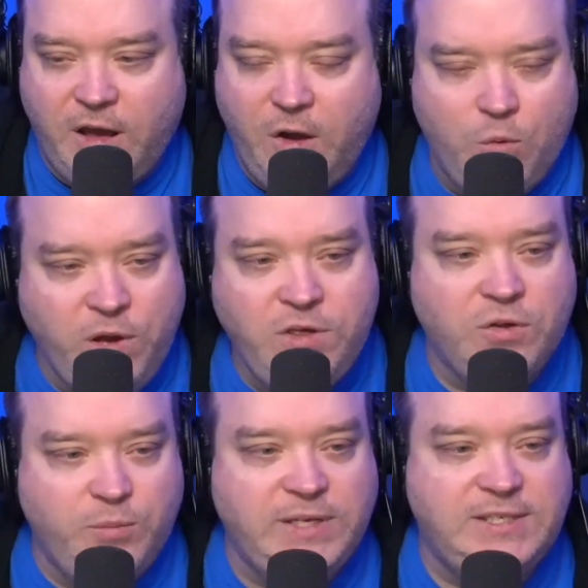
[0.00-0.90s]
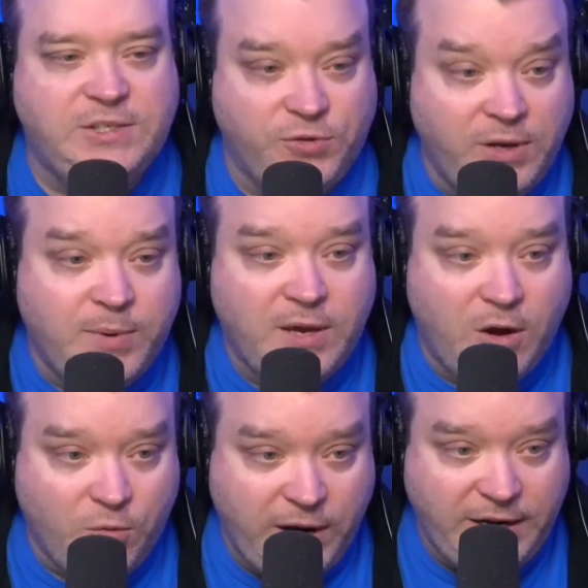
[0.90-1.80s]
oh, we should be streaming
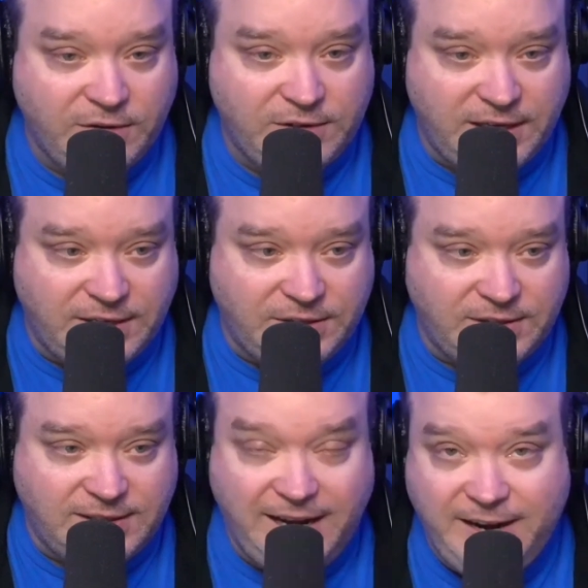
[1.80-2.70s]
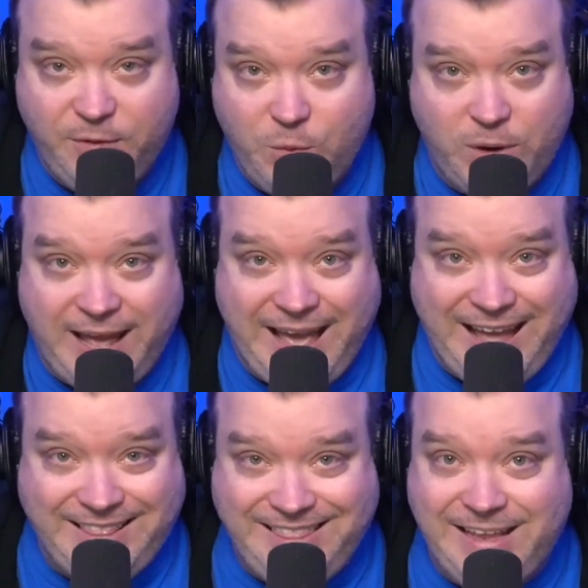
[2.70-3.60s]
our radio stations. Not everyone
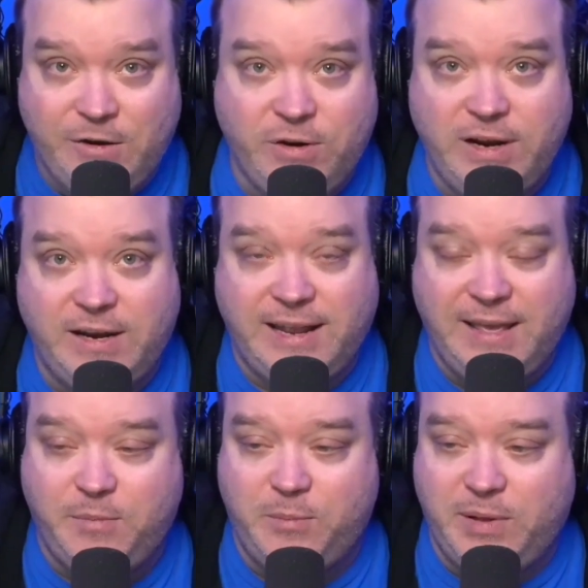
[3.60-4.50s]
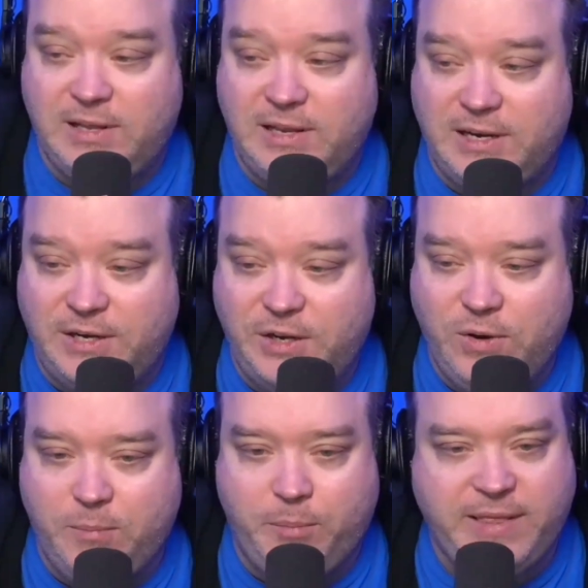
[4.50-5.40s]
had the internet capability to do
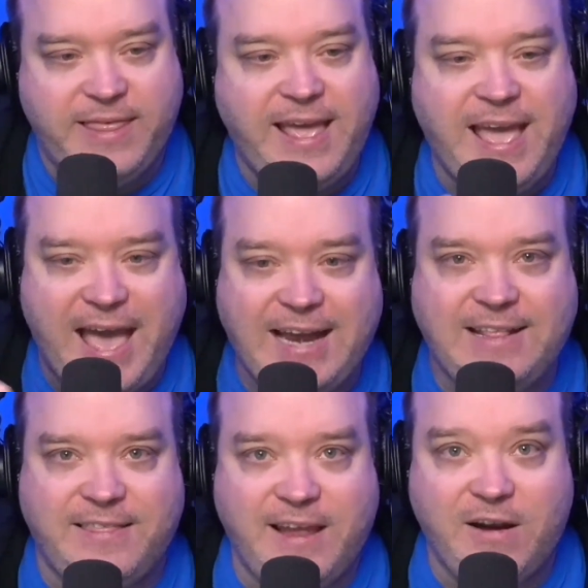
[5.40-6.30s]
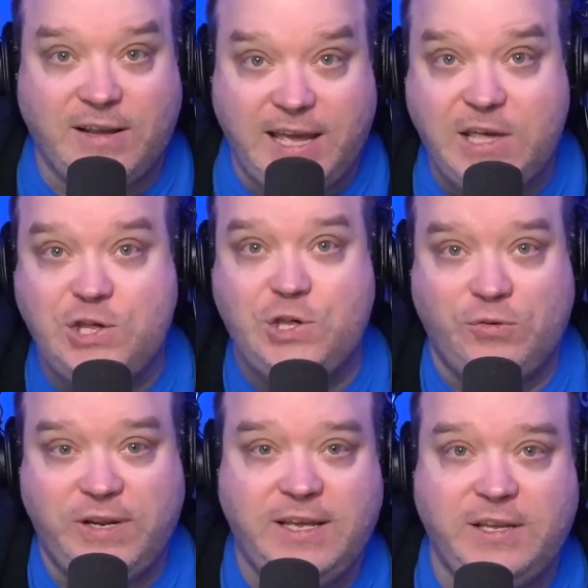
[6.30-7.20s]
it, but they had it there in case you
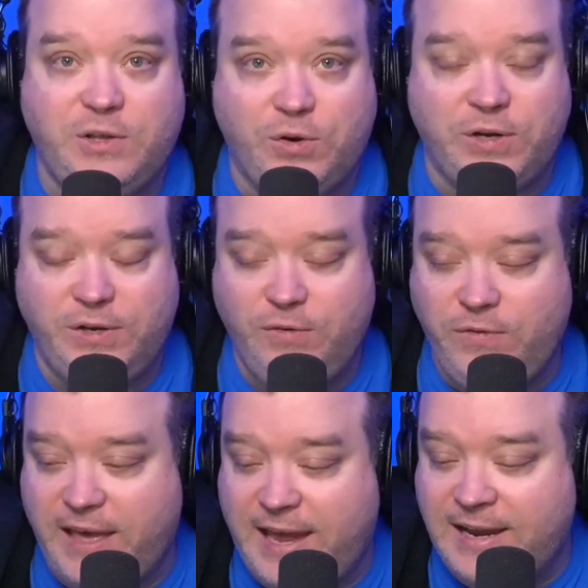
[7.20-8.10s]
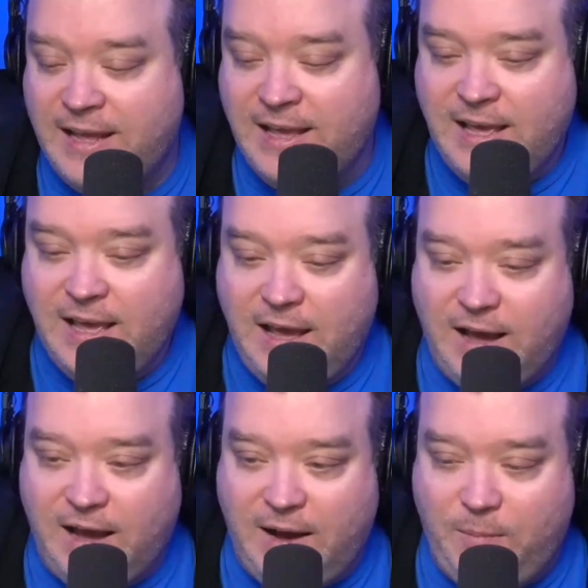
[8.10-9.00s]
did. You could do that.
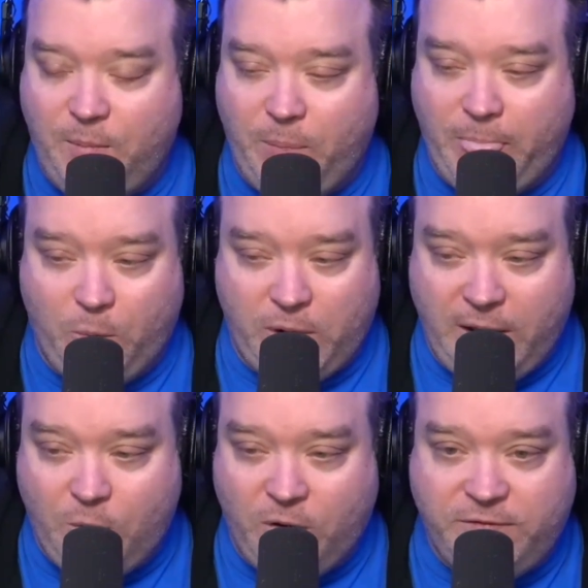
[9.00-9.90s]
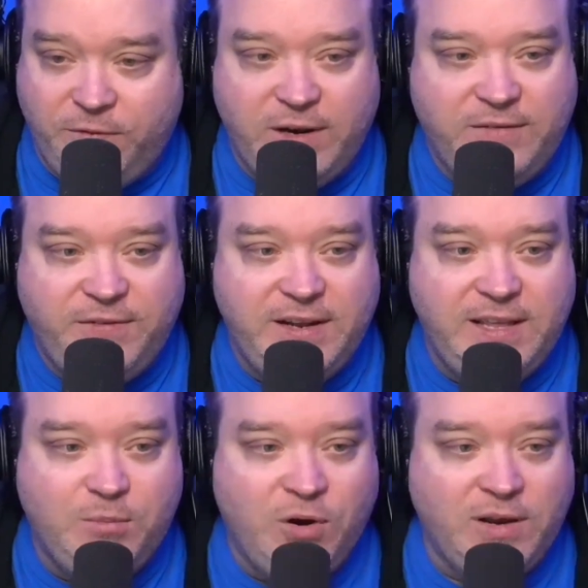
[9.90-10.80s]
Um, when I worked for
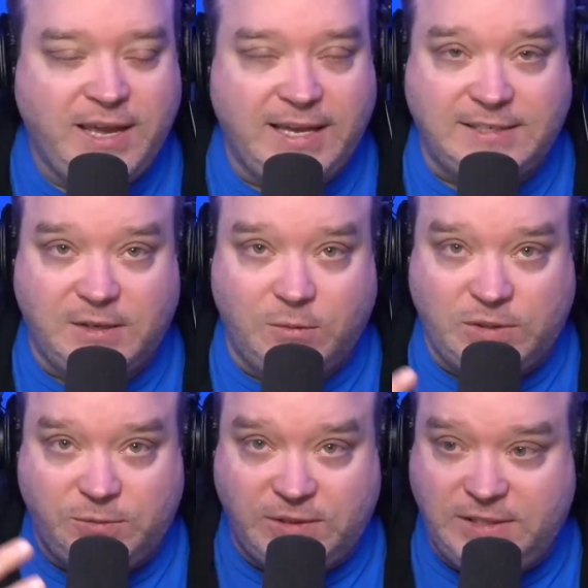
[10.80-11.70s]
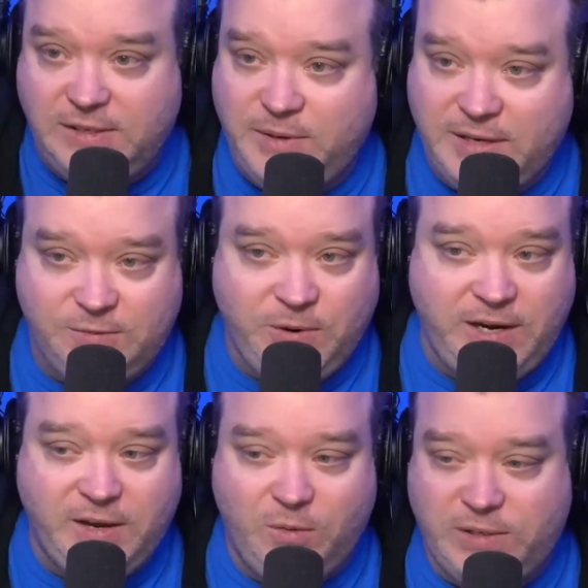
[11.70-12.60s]
Infinity Broadcasting, which was CBS
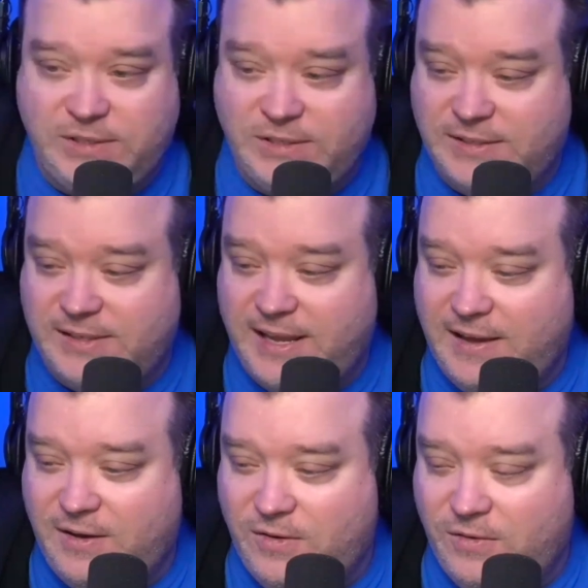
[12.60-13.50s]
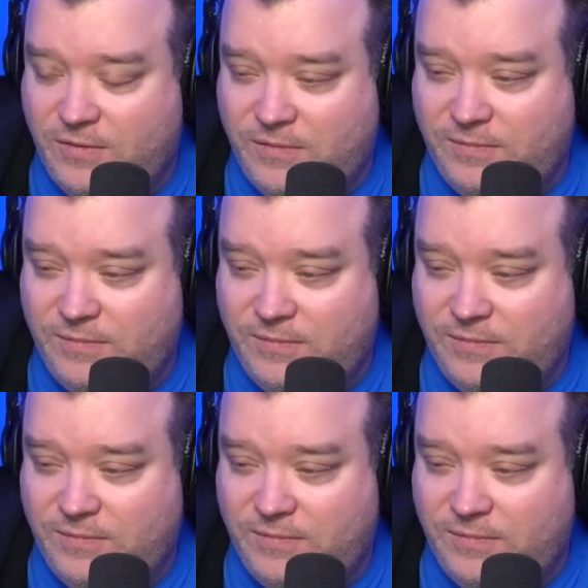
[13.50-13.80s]
Radio, which is now